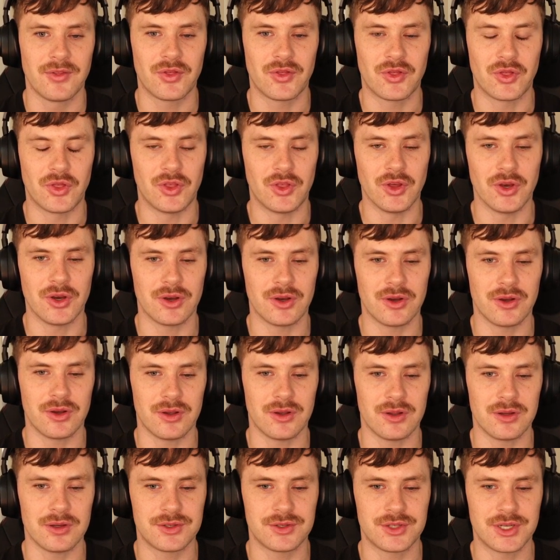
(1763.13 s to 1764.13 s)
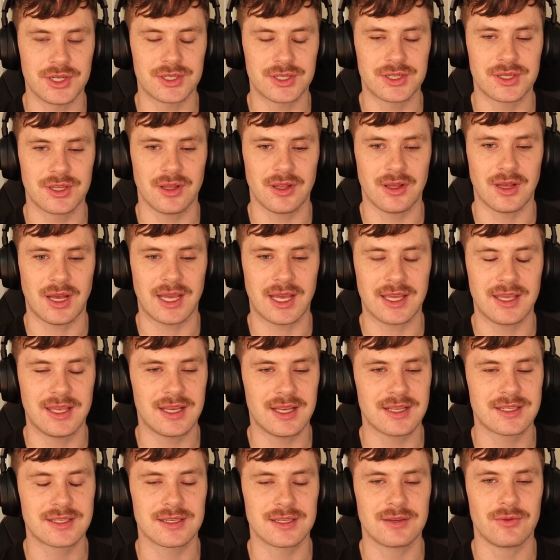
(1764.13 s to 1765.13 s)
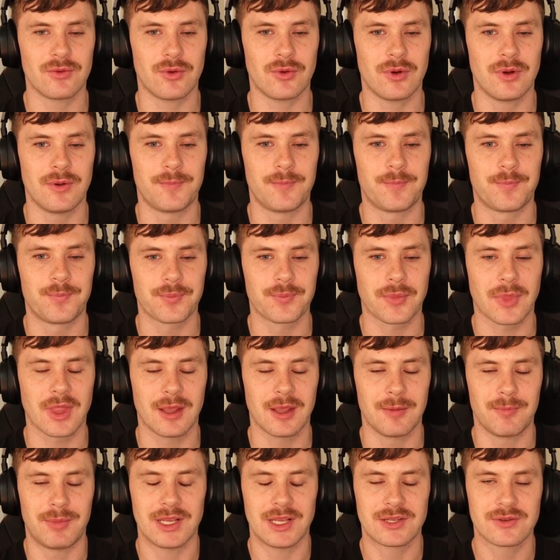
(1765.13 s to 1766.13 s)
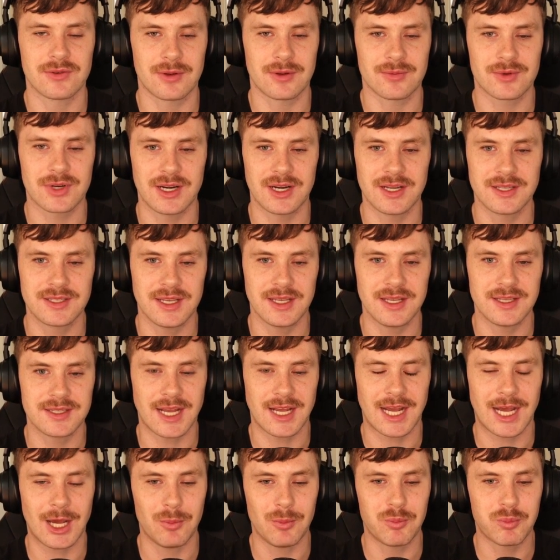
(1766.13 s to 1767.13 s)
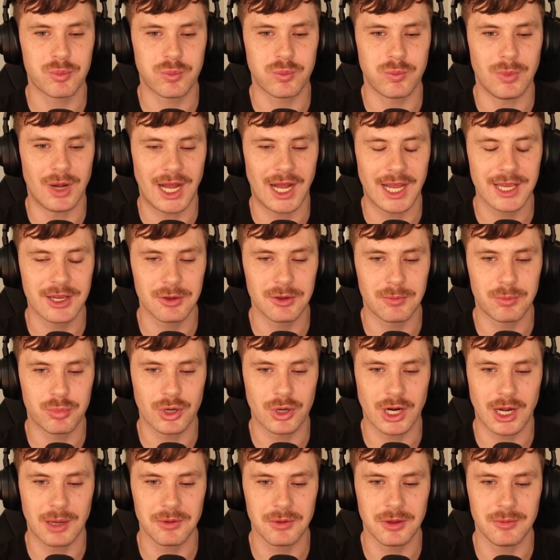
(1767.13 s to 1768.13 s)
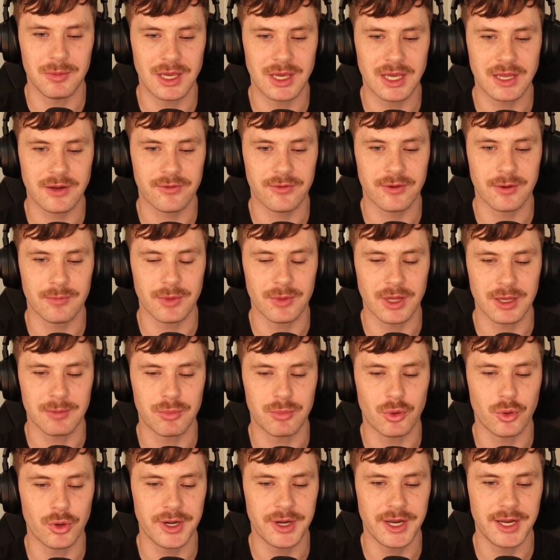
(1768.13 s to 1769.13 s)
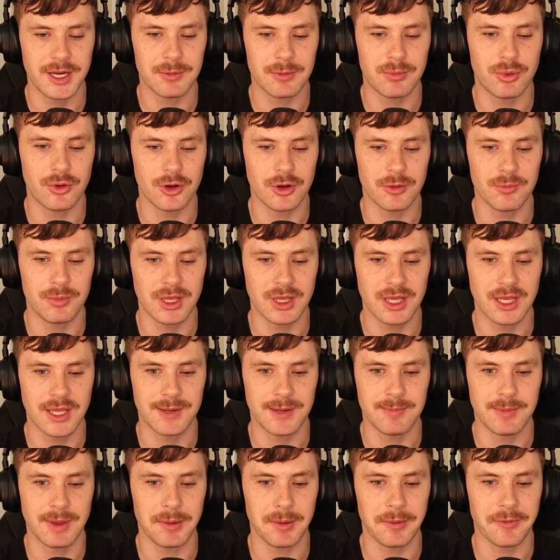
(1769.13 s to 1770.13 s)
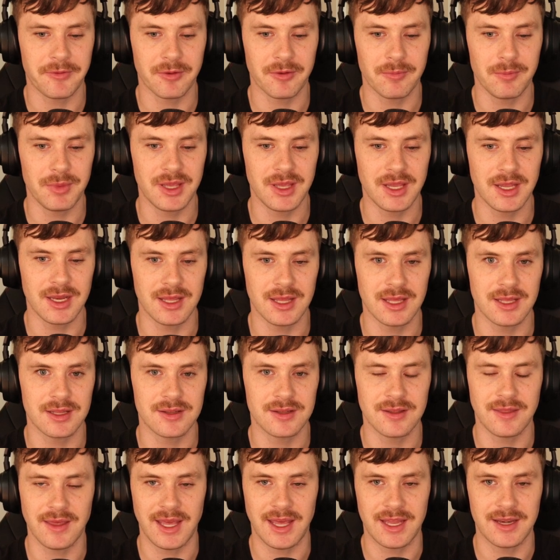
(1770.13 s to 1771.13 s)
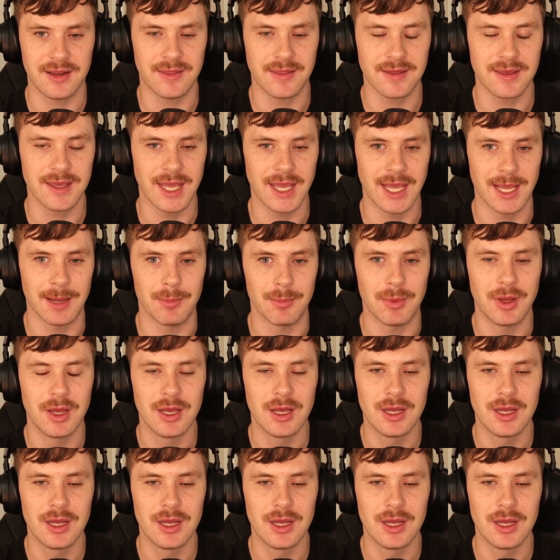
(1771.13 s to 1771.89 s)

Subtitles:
I guess basically what I'm trying to say is I could probably make it from like point A to point B and maybe from beginning to the end of the game.